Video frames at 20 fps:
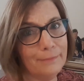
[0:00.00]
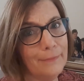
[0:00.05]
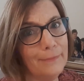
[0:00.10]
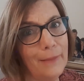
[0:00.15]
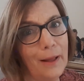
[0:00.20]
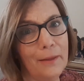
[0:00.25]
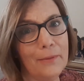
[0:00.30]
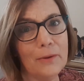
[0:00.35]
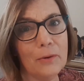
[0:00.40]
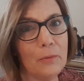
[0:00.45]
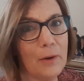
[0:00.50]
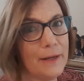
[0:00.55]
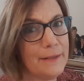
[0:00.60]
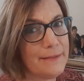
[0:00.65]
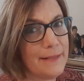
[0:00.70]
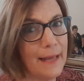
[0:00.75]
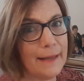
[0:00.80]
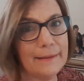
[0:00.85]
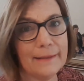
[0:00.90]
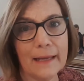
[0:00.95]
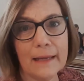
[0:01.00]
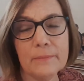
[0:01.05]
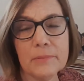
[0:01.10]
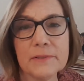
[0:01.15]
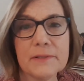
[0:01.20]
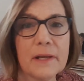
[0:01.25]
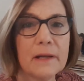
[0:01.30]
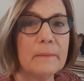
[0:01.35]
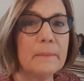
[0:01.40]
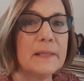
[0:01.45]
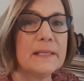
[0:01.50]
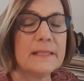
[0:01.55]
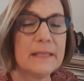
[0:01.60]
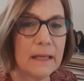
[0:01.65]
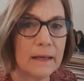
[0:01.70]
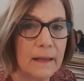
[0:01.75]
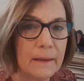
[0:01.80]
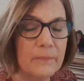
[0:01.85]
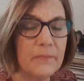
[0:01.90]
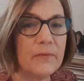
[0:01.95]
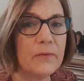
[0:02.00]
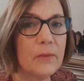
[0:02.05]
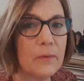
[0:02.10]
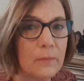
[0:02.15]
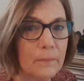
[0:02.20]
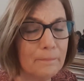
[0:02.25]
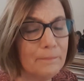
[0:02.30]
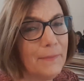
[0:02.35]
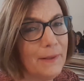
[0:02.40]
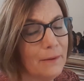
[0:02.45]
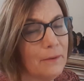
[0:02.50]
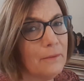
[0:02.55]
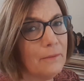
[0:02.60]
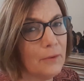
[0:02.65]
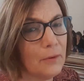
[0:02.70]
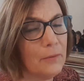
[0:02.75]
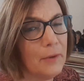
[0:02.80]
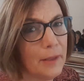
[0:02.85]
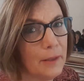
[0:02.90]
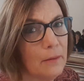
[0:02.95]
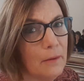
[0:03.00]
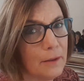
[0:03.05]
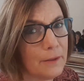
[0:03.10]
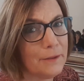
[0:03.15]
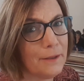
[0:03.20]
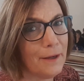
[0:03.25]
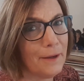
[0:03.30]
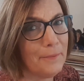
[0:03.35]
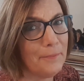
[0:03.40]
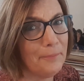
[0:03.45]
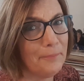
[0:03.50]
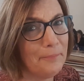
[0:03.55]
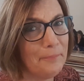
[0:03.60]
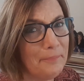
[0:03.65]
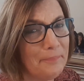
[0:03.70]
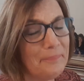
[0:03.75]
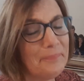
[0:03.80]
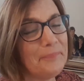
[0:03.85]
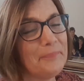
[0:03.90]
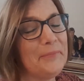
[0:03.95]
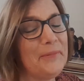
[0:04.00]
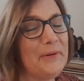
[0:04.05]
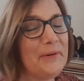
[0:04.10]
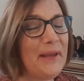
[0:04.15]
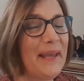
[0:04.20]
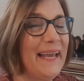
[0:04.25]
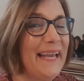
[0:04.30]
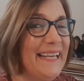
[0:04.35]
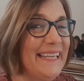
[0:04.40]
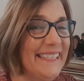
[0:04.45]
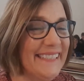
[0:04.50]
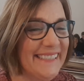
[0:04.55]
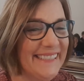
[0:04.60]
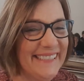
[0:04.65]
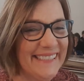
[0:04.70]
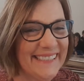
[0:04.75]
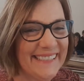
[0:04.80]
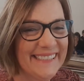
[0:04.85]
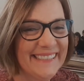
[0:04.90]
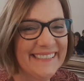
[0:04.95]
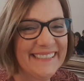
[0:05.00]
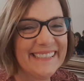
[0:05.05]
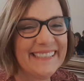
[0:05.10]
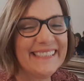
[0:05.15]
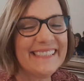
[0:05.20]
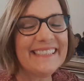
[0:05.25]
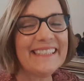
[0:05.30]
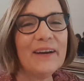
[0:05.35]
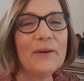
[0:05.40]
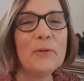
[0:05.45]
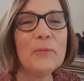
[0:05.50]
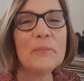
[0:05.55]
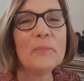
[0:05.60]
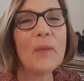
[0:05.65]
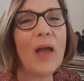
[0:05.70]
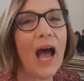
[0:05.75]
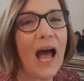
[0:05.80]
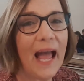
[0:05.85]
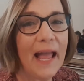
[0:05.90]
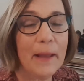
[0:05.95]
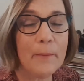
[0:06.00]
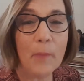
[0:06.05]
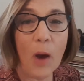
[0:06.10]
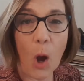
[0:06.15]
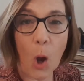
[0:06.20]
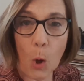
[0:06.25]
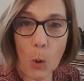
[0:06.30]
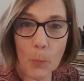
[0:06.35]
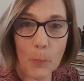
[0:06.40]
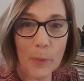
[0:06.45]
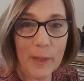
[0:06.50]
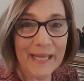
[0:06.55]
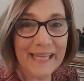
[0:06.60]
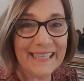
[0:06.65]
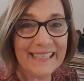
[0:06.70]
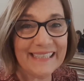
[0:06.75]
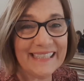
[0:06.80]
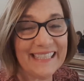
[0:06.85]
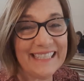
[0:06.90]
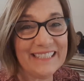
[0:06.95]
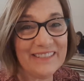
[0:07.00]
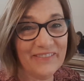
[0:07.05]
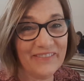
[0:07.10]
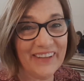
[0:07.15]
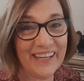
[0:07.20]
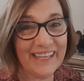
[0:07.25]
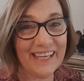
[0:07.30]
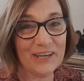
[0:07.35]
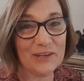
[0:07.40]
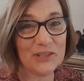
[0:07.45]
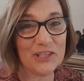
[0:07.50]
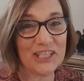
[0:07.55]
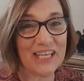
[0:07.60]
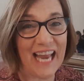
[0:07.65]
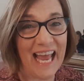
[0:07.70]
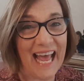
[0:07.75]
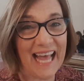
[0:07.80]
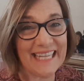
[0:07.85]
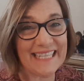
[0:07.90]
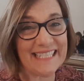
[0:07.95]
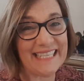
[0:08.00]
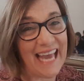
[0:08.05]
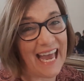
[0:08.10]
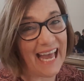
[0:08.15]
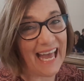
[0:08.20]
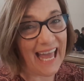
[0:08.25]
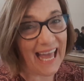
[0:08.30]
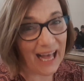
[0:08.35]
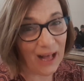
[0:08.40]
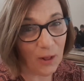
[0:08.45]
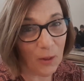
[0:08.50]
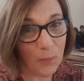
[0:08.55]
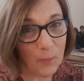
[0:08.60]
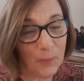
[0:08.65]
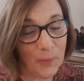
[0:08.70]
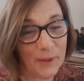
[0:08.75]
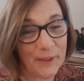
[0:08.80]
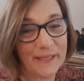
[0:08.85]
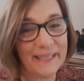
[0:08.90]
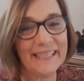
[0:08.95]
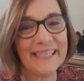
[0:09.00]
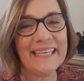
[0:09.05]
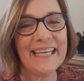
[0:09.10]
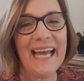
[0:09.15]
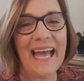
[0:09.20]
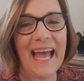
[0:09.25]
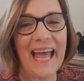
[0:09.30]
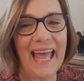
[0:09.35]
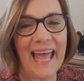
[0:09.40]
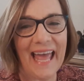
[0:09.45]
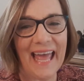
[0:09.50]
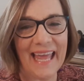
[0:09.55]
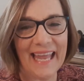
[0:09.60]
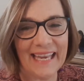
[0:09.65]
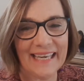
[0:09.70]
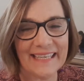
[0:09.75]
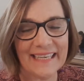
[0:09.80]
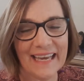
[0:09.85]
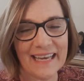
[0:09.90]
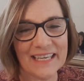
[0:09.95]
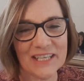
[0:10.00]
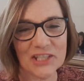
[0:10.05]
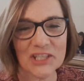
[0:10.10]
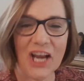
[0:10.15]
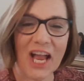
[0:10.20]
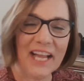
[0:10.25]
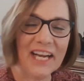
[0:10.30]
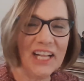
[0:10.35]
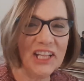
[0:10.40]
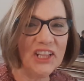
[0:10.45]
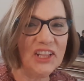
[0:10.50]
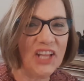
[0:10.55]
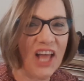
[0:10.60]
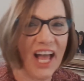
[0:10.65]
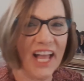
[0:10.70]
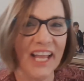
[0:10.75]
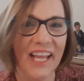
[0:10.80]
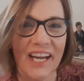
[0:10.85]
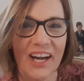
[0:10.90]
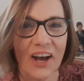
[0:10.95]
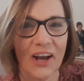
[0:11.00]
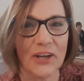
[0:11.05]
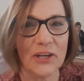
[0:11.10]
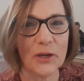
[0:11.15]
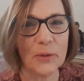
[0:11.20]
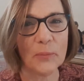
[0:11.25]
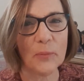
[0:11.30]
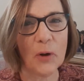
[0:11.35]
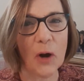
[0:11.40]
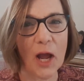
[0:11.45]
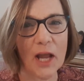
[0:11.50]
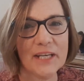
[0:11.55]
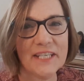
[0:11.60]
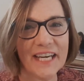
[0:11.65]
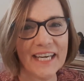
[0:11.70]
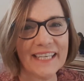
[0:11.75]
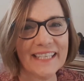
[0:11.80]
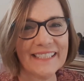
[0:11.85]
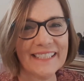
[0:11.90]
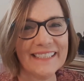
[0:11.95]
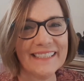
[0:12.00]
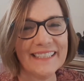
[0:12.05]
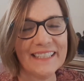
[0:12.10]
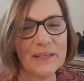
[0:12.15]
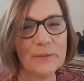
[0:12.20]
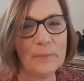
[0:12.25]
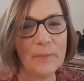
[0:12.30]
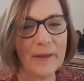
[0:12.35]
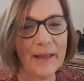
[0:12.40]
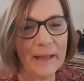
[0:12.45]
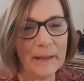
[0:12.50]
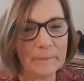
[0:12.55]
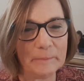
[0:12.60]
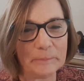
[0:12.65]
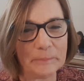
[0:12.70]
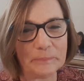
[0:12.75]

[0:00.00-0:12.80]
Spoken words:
Otherwise, that table's going to be set up for a really long time. Okay. So I am hoping these video chats help and shine a light on your project a little bit.